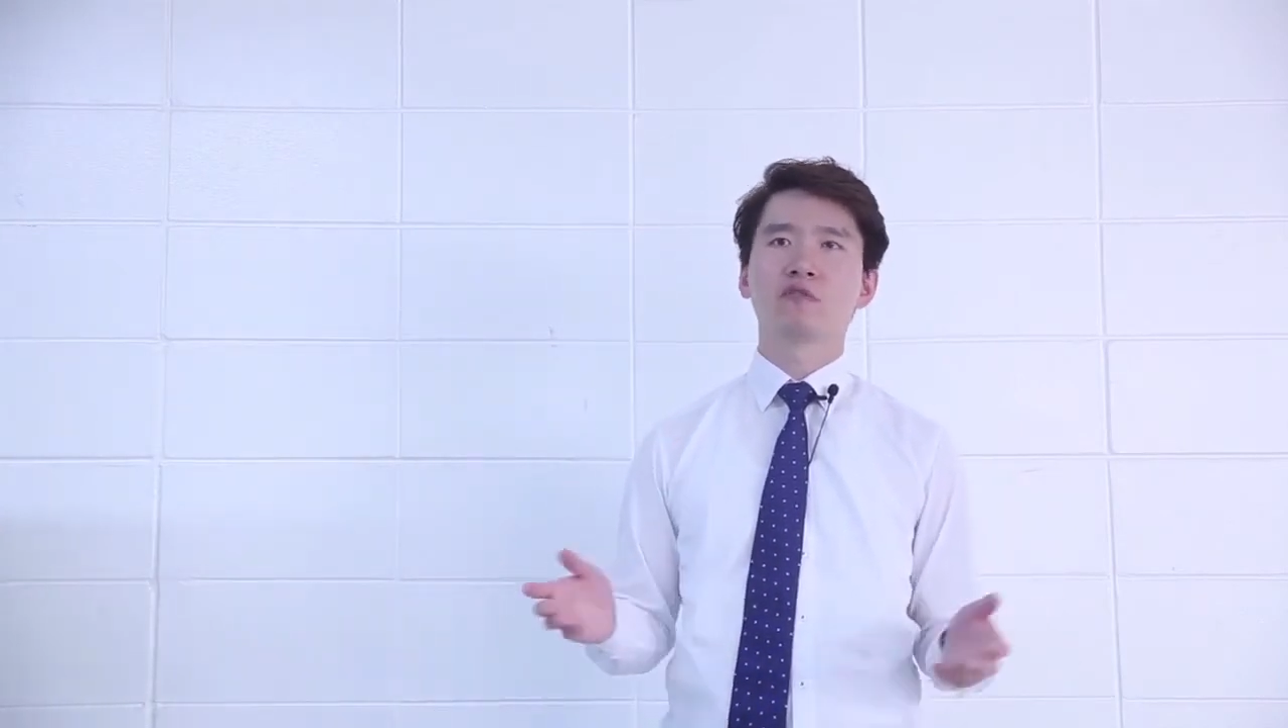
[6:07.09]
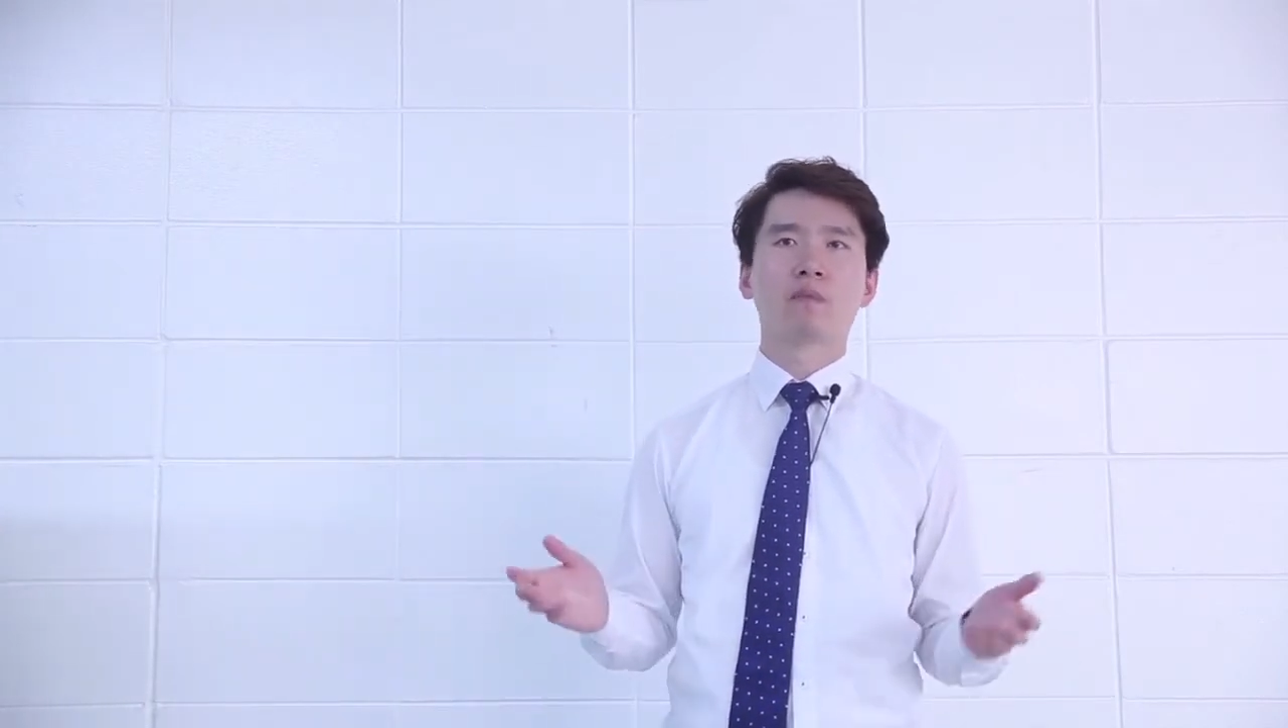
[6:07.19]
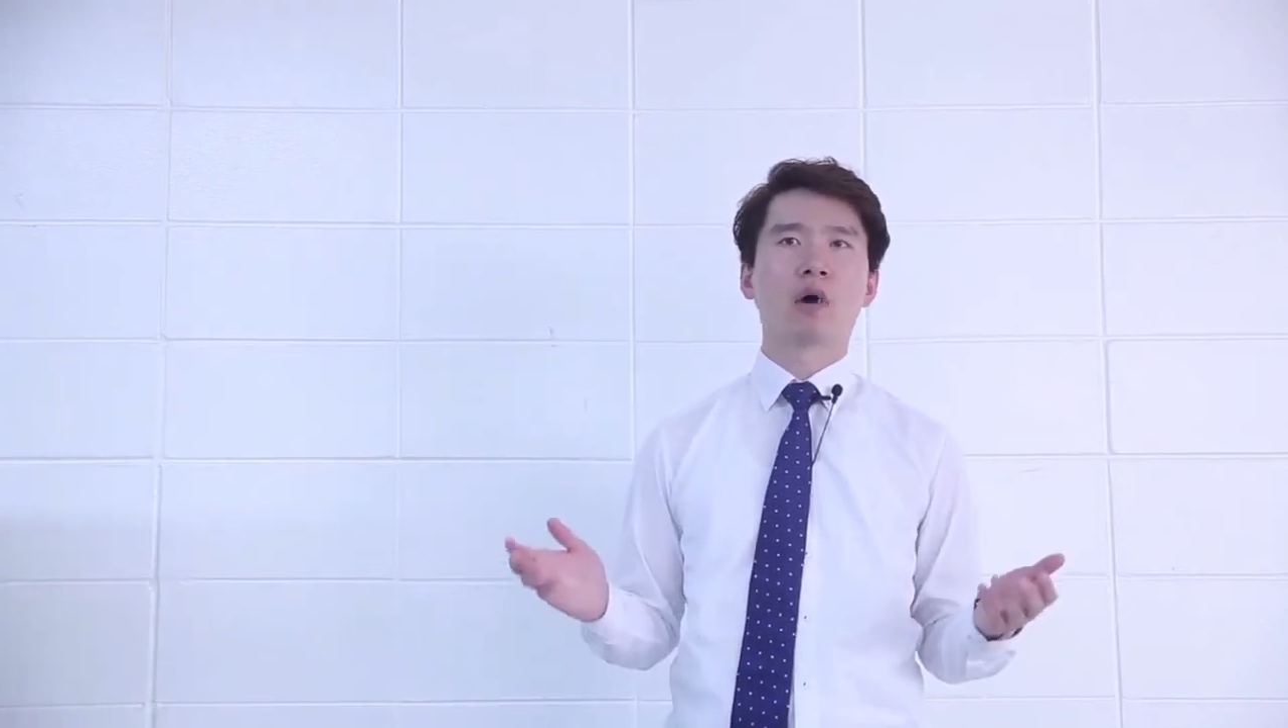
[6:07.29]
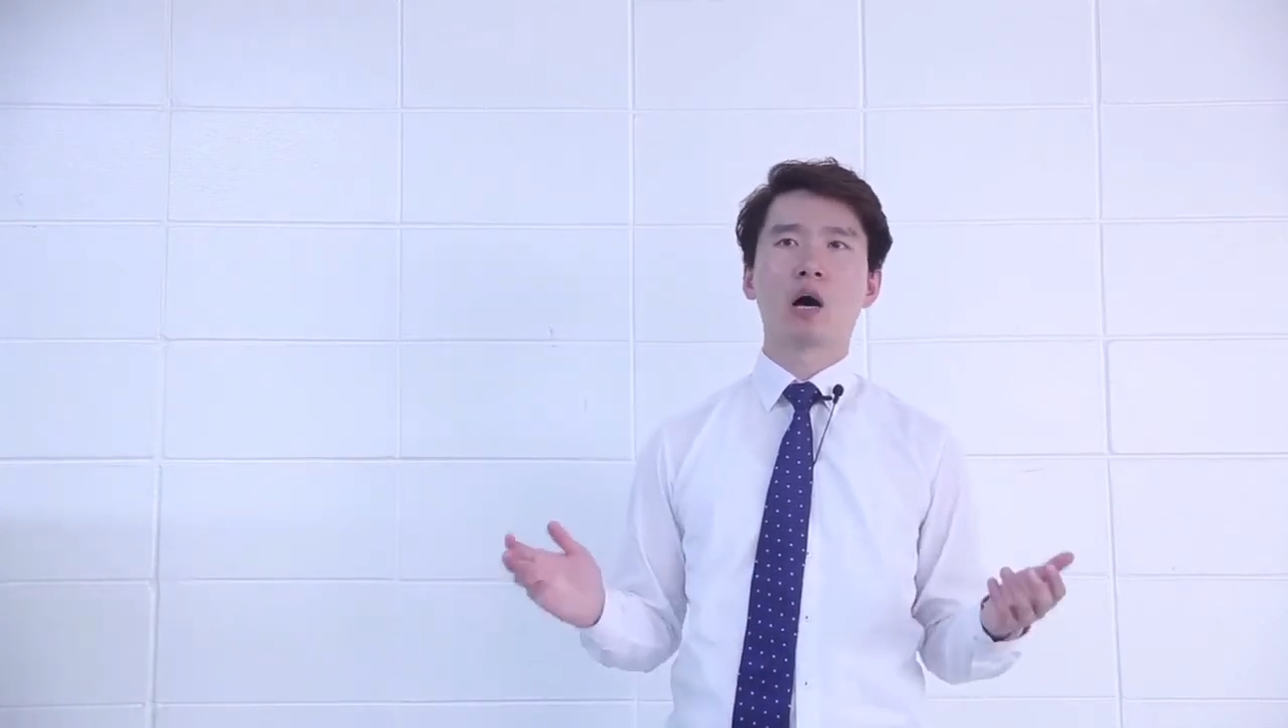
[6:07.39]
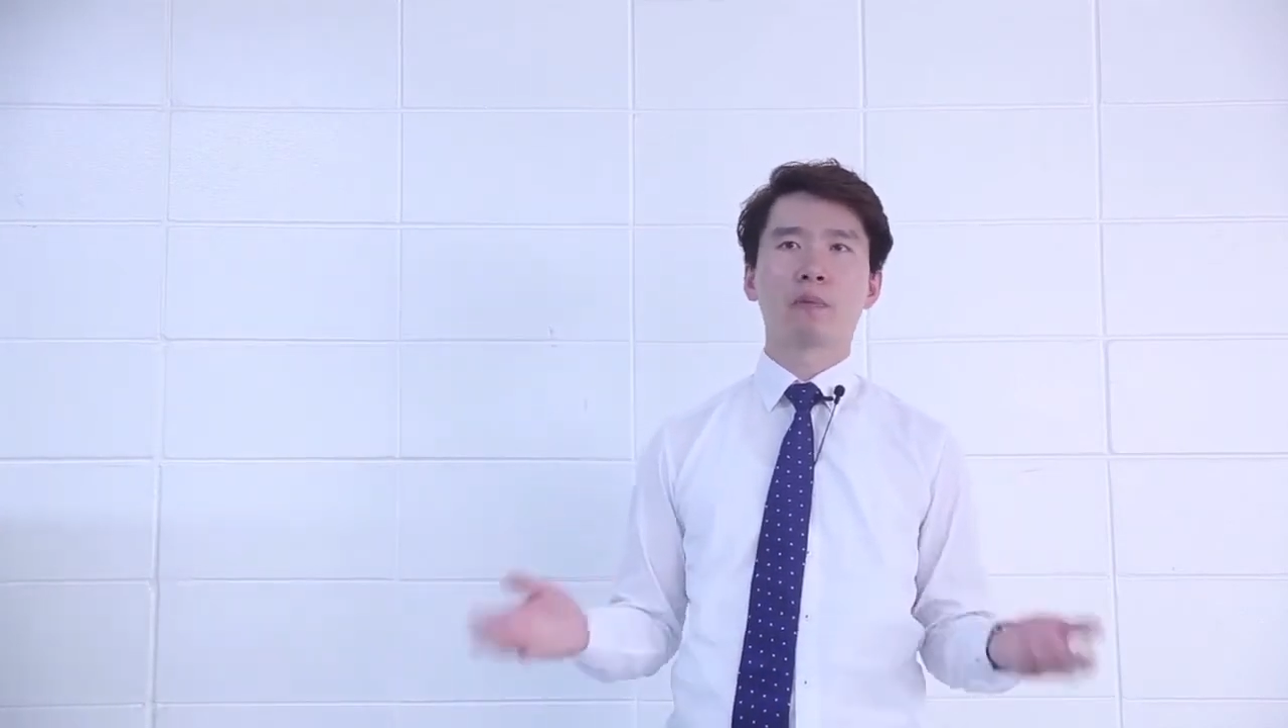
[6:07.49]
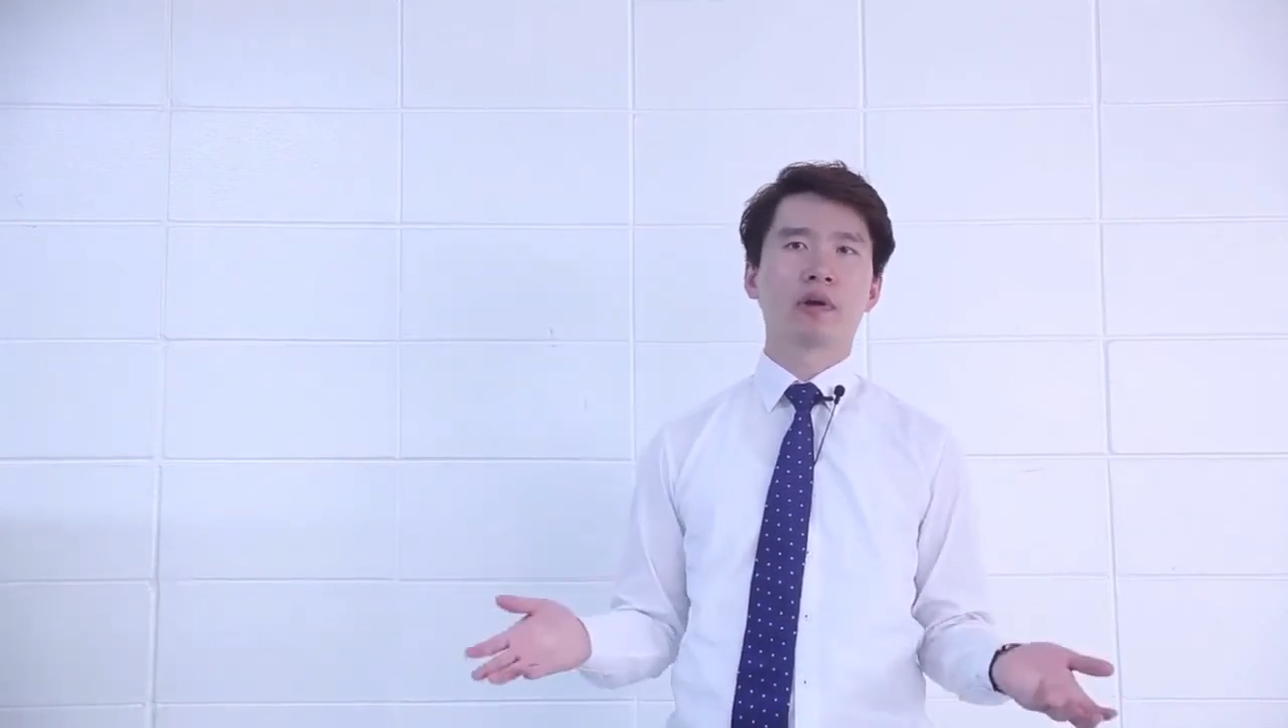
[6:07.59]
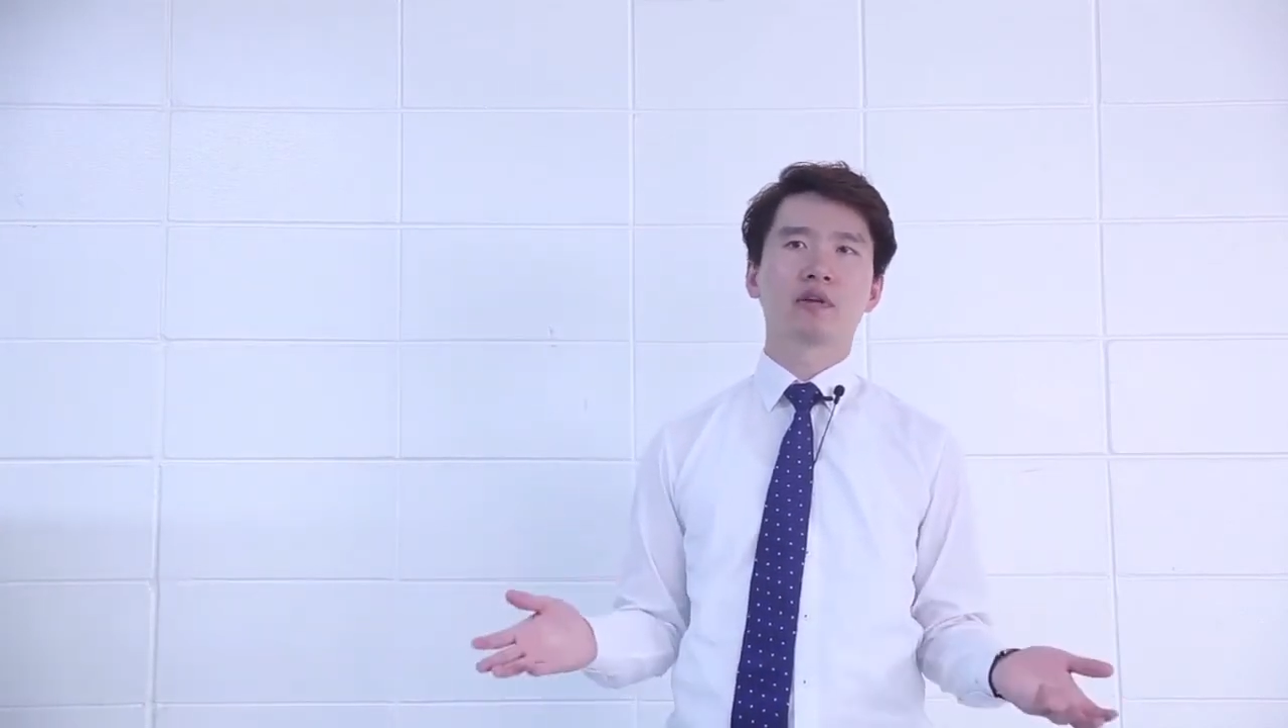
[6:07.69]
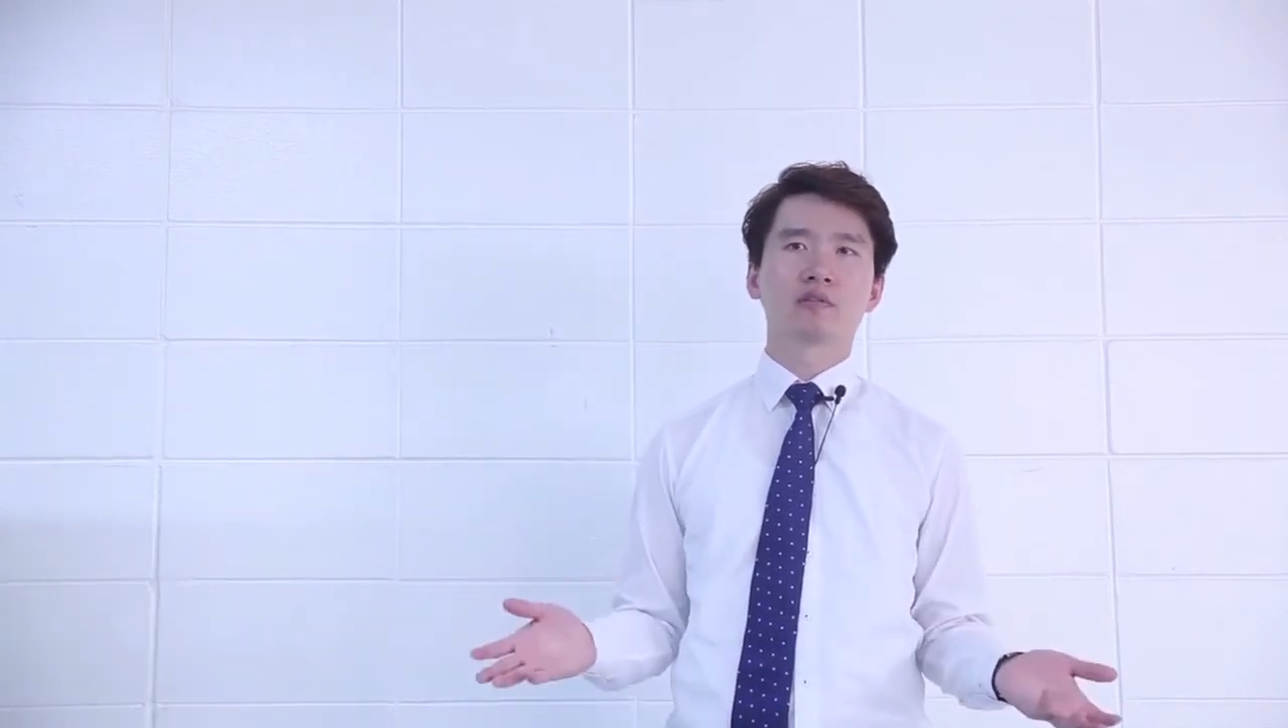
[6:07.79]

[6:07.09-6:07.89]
from operating